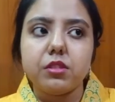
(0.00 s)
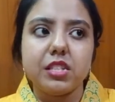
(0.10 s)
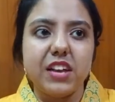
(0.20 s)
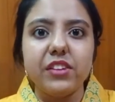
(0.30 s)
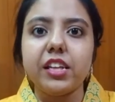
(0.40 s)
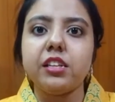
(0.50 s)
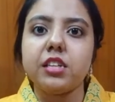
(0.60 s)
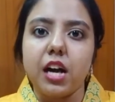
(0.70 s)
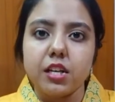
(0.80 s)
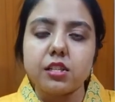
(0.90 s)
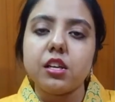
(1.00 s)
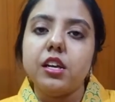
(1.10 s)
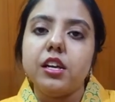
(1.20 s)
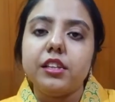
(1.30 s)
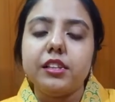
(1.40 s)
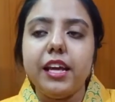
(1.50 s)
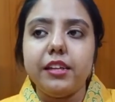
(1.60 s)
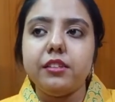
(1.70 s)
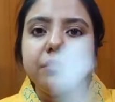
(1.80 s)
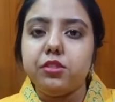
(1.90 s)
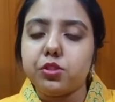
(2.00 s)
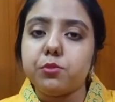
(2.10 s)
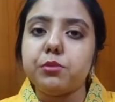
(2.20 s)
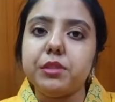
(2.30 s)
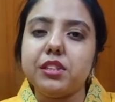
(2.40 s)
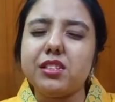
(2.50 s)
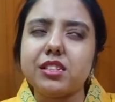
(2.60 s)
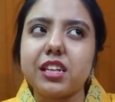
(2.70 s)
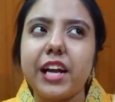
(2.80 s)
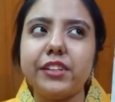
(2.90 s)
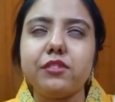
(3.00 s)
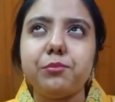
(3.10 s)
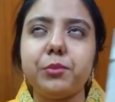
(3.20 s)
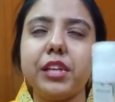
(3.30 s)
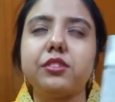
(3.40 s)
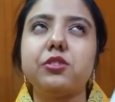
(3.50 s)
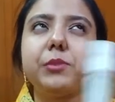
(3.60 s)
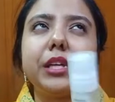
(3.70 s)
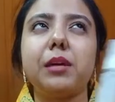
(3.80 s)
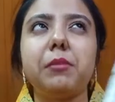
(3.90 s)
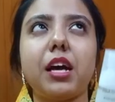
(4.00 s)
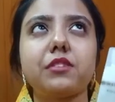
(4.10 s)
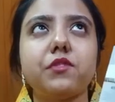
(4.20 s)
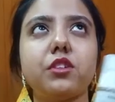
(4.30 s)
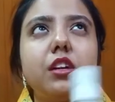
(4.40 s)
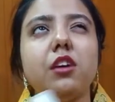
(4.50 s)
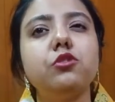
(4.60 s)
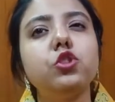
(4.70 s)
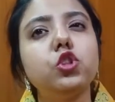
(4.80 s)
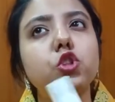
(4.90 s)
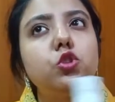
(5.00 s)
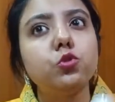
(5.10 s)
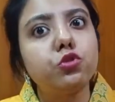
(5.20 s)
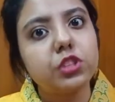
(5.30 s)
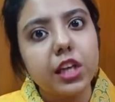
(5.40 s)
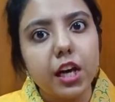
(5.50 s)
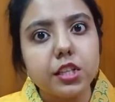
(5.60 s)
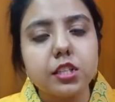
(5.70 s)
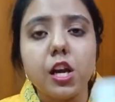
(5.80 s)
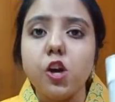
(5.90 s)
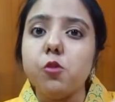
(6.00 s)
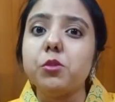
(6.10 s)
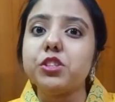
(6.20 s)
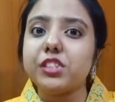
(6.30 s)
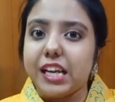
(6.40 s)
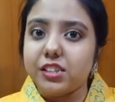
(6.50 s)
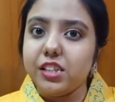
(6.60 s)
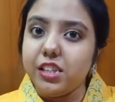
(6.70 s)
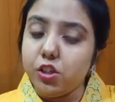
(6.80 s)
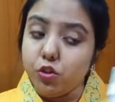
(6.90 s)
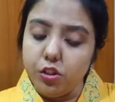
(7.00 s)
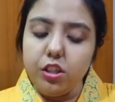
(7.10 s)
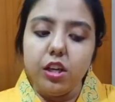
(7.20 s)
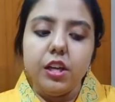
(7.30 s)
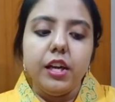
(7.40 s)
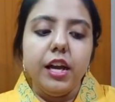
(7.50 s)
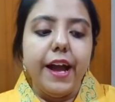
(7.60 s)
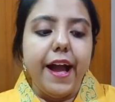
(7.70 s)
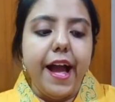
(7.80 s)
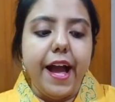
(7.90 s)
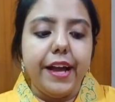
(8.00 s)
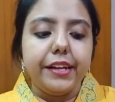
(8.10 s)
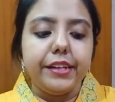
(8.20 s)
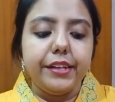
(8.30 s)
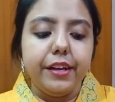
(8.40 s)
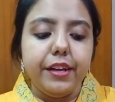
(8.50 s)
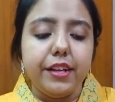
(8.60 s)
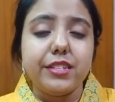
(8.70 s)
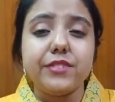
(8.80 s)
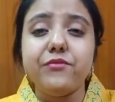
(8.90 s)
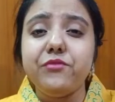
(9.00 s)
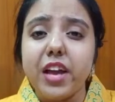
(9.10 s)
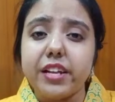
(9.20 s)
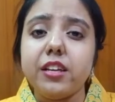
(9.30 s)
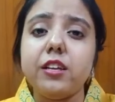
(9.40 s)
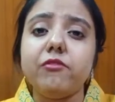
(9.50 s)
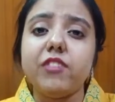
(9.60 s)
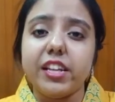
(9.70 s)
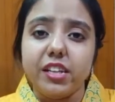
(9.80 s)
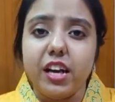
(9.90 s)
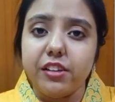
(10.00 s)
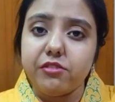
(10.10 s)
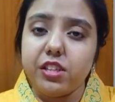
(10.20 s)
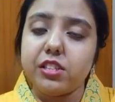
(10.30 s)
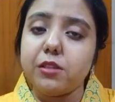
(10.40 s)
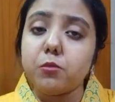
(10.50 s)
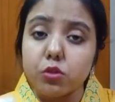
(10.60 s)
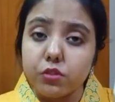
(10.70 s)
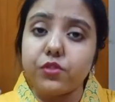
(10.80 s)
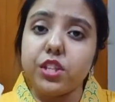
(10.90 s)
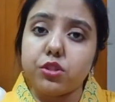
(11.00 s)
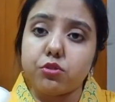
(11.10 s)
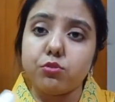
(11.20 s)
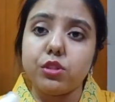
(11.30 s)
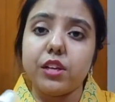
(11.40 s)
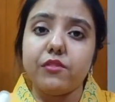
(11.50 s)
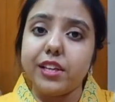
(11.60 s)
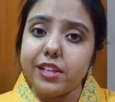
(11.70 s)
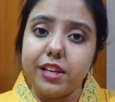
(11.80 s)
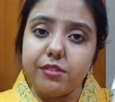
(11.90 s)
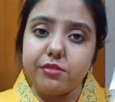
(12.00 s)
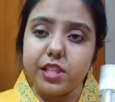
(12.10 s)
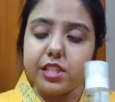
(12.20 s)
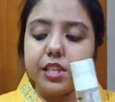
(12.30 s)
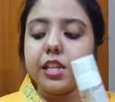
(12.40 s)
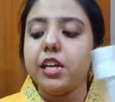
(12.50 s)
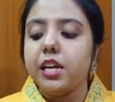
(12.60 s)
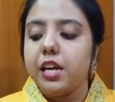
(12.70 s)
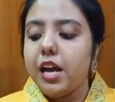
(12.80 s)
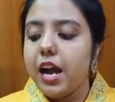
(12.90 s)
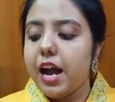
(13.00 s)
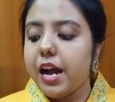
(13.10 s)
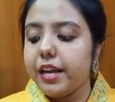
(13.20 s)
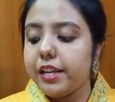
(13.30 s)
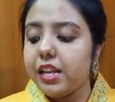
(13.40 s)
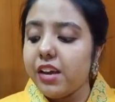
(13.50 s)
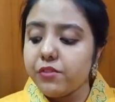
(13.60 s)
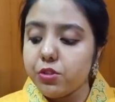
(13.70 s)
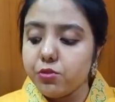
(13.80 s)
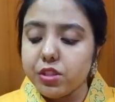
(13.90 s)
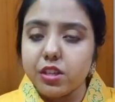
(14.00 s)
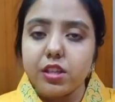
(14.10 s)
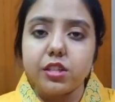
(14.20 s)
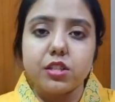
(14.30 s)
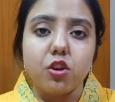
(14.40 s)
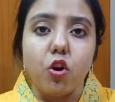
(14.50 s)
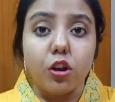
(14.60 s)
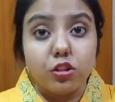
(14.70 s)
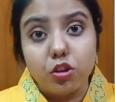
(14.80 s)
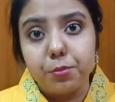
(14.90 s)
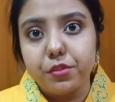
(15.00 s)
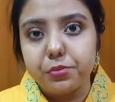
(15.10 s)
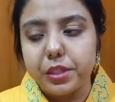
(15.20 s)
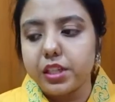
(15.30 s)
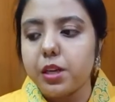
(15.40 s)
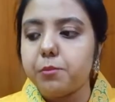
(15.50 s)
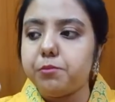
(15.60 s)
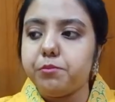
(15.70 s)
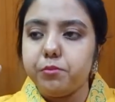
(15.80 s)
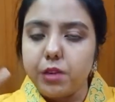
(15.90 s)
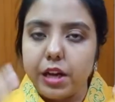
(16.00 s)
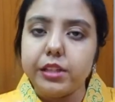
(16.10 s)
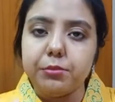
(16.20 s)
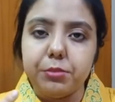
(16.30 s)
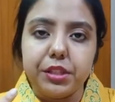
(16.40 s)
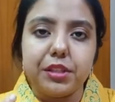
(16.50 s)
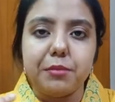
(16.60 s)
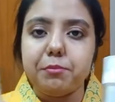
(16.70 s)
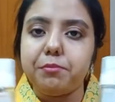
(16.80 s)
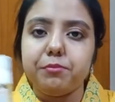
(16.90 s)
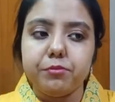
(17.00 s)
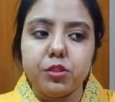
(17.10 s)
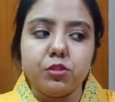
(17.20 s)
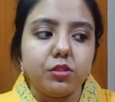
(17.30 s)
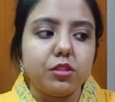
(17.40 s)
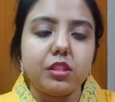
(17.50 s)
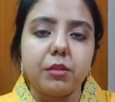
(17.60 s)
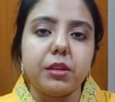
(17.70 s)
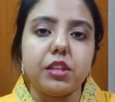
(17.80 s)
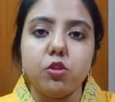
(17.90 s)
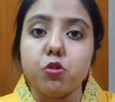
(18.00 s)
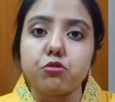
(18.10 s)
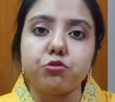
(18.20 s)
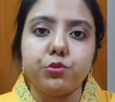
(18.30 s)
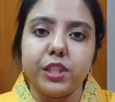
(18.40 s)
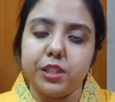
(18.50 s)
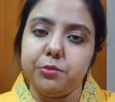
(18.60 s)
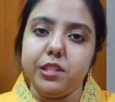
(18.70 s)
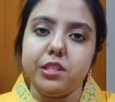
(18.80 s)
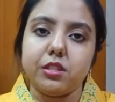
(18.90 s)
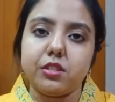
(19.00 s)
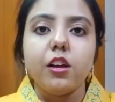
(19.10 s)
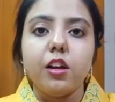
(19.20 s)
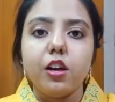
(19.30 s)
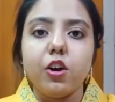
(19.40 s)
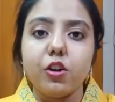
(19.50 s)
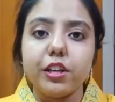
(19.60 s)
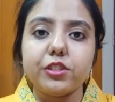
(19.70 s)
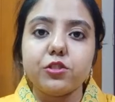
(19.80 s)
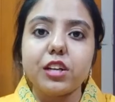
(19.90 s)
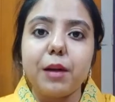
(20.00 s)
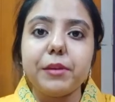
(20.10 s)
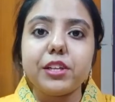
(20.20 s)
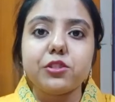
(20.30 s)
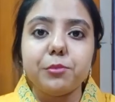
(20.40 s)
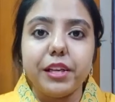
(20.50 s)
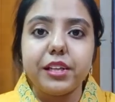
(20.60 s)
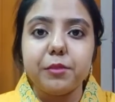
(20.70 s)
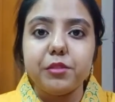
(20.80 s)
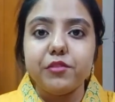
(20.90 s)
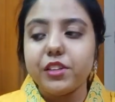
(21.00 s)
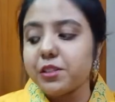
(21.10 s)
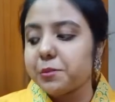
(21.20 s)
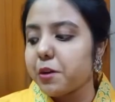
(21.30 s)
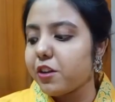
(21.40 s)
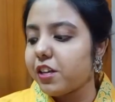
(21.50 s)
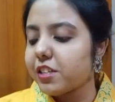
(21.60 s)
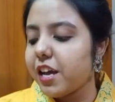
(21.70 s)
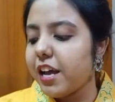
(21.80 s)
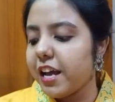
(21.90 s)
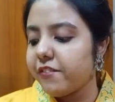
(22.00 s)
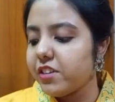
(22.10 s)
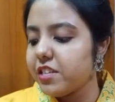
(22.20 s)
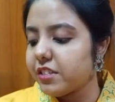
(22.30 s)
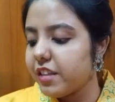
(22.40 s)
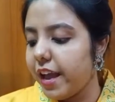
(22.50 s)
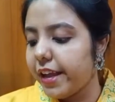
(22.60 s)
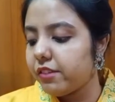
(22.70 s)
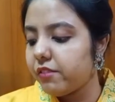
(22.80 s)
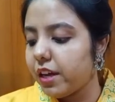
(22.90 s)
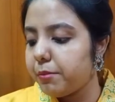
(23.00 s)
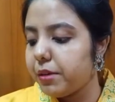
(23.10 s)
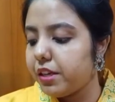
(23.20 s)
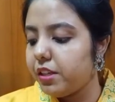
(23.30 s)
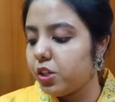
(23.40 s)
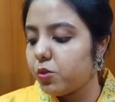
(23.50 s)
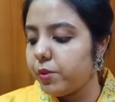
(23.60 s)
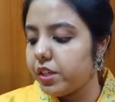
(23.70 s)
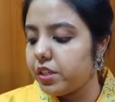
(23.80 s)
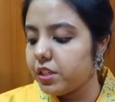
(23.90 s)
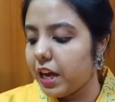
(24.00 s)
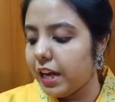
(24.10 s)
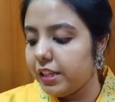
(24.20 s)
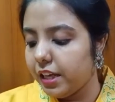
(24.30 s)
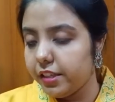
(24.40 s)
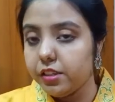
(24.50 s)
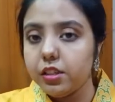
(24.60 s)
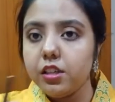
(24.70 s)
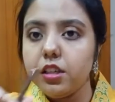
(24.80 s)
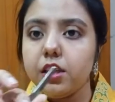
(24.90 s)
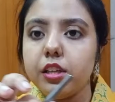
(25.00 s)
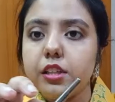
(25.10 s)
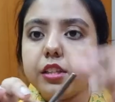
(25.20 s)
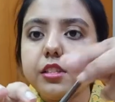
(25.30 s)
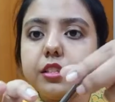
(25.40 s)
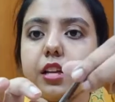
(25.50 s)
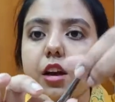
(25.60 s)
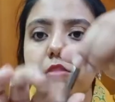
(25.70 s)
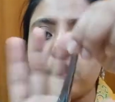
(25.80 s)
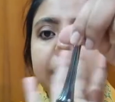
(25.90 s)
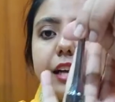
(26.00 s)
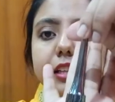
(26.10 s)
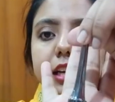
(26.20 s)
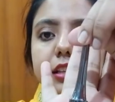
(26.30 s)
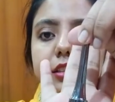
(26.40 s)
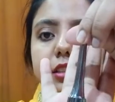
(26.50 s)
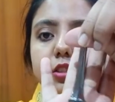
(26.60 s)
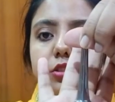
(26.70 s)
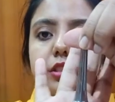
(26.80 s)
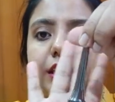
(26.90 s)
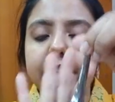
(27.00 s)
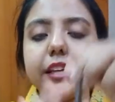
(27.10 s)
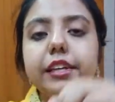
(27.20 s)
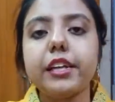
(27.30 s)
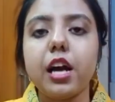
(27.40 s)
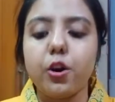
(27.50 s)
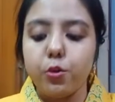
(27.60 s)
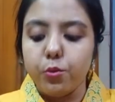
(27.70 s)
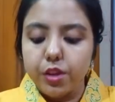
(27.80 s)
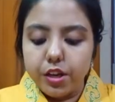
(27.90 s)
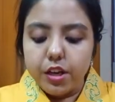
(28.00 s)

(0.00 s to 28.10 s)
7-8 hours, then this kind of makes your makeup last for around 2-3 hours, which is actually good. And it's very, very hydrating. Both of these two, they're very hydrating. I love using it on top of makeup, under makeup. You know, these are my go-to face mist. Okay, so coming to makeup, the first product I have is the NYKAA liquid eyeliner. This is how the eyeliner looks like. Now,